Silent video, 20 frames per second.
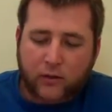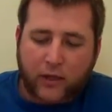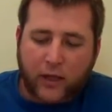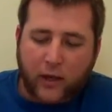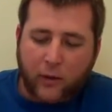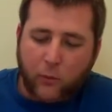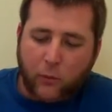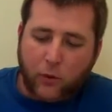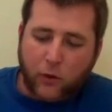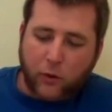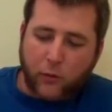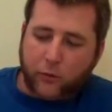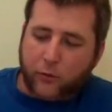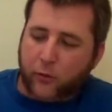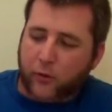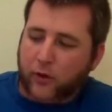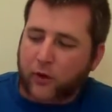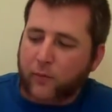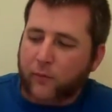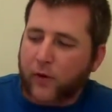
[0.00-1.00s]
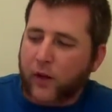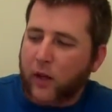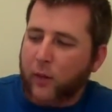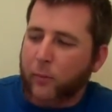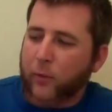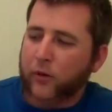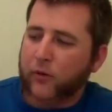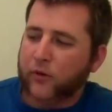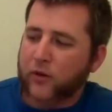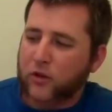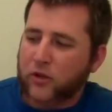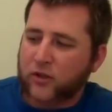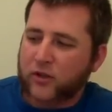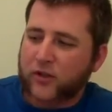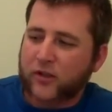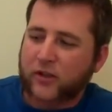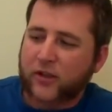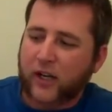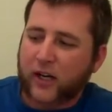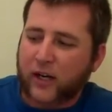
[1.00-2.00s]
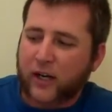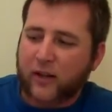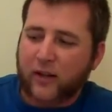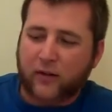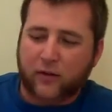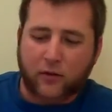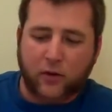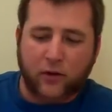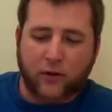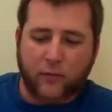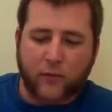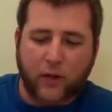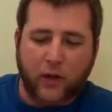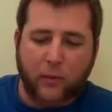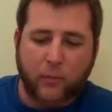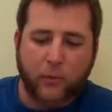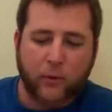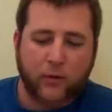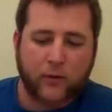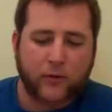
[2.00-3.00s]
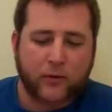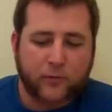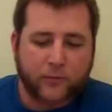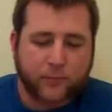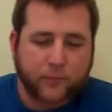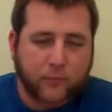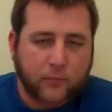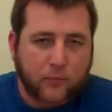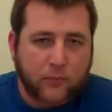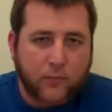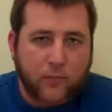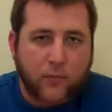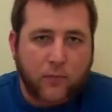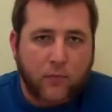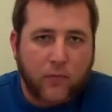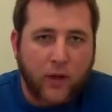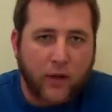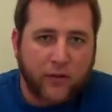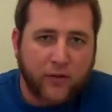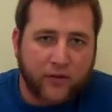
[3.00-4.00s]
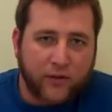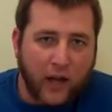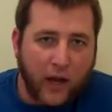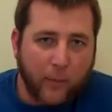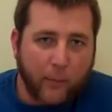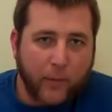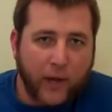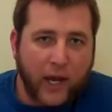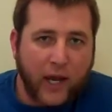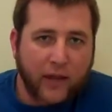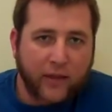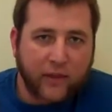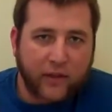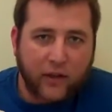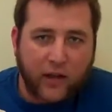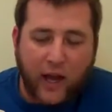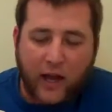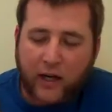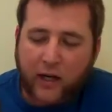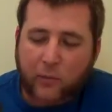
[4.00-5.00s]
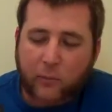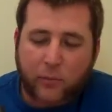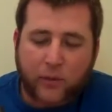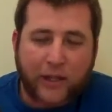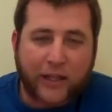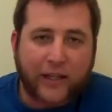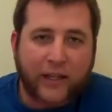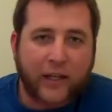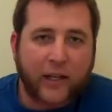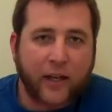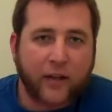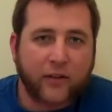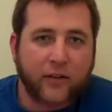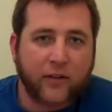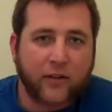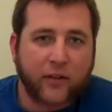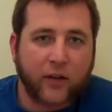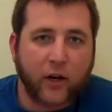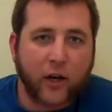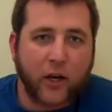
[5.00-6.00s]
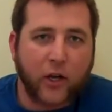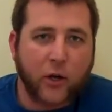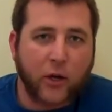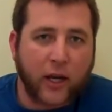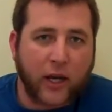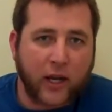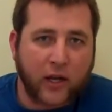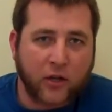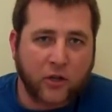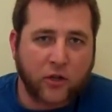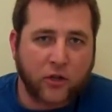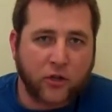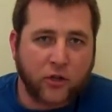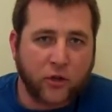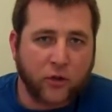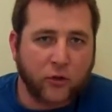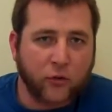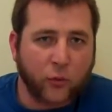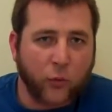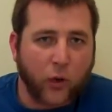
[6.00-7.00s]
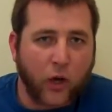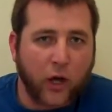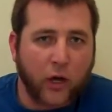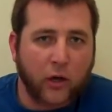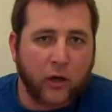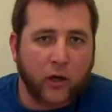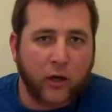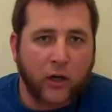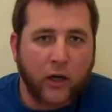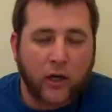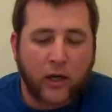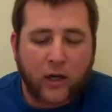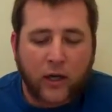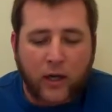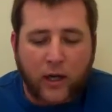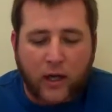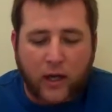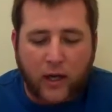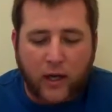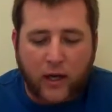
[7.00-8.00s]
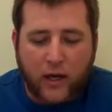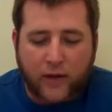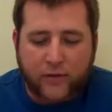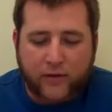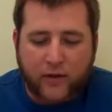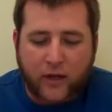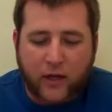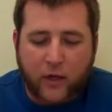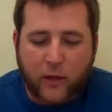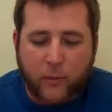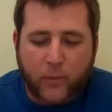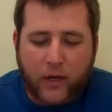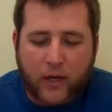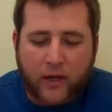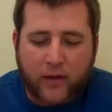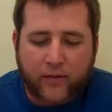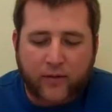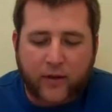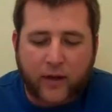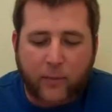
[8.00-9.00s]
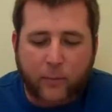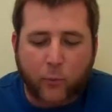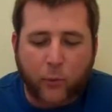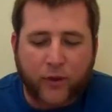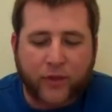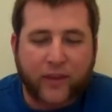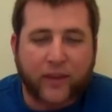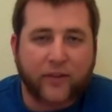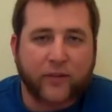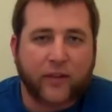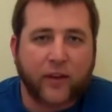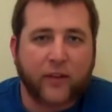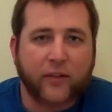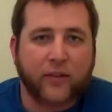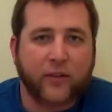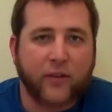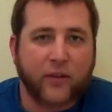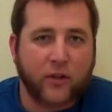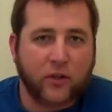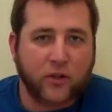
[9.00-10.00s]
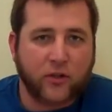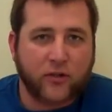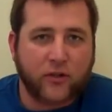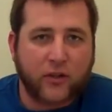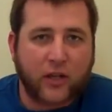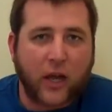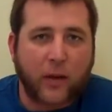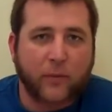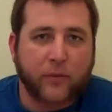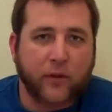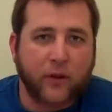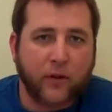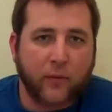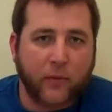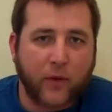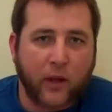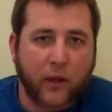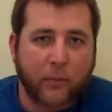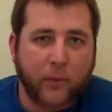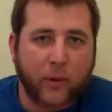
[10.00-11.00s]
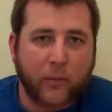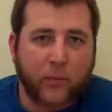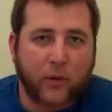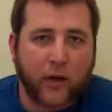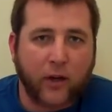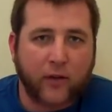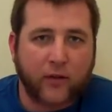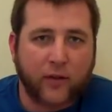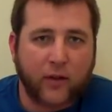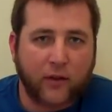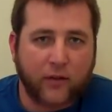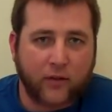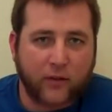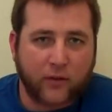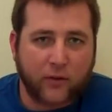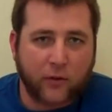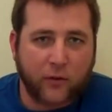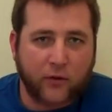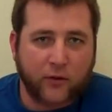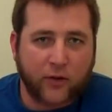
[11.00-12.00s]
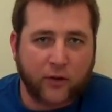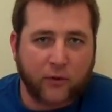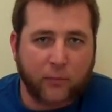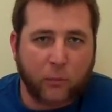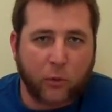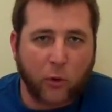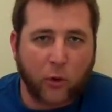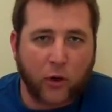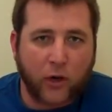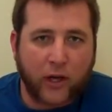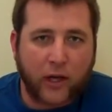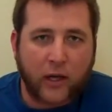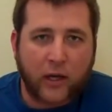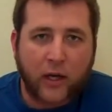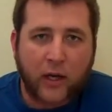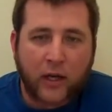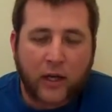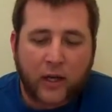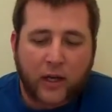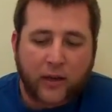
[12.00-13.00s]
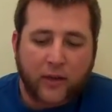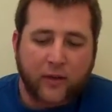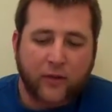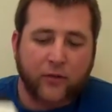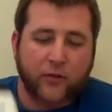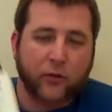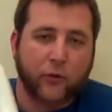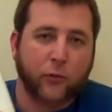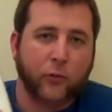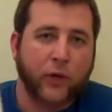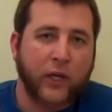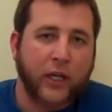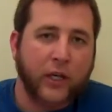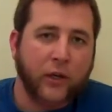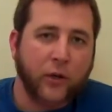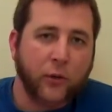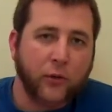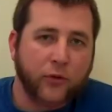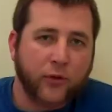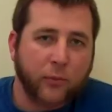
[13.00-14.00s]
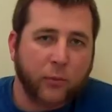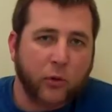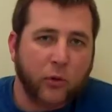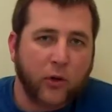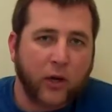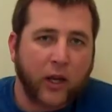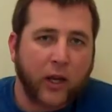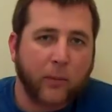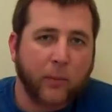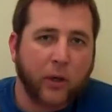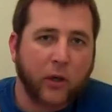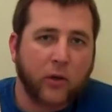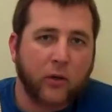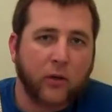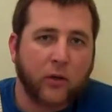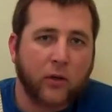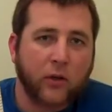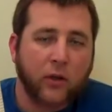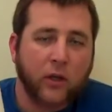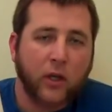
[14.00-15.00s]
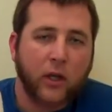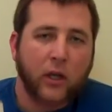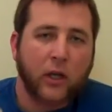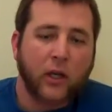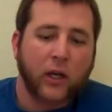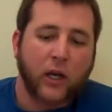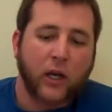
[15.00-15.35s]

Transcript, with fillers: Okay, we'll go through the developers in just a second. These are all developers. Stop bath, not completely necessary. You can just use water as an intermediate step. What this does is it just stops the developing process as soon as it's poured in. This is a reusable chemical.